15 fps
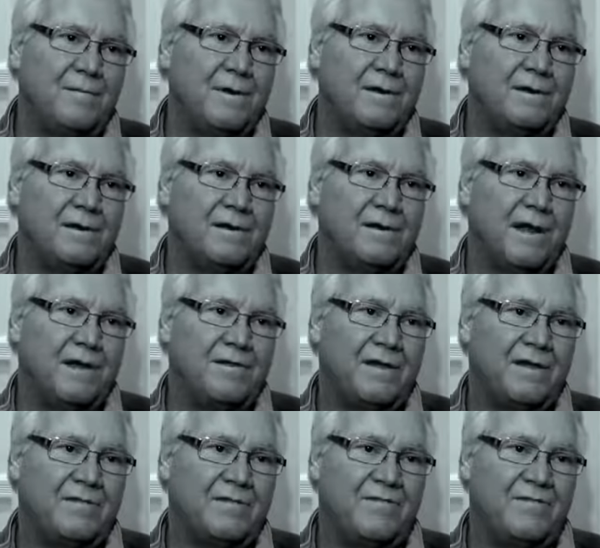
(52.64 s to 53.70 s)
But I
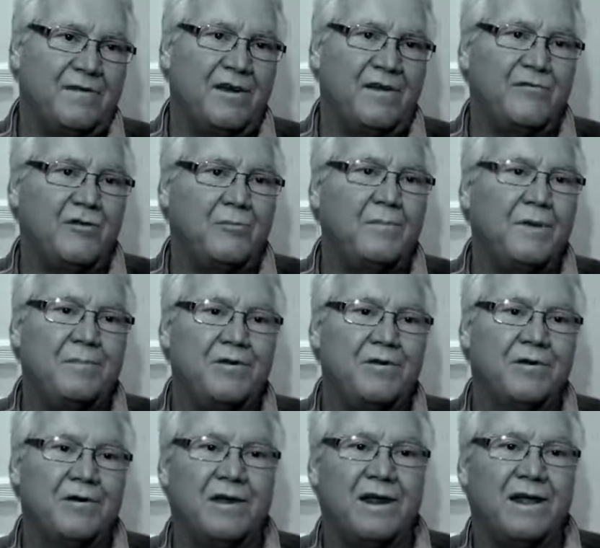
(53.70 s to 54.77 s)
think very few people
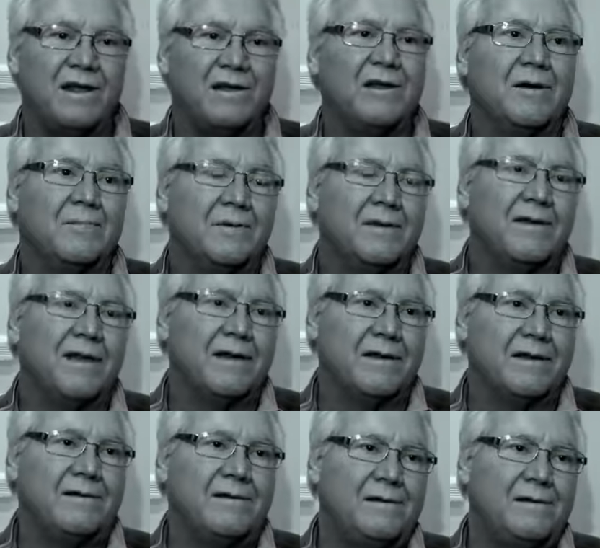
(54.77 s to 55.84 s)
are going to end up in the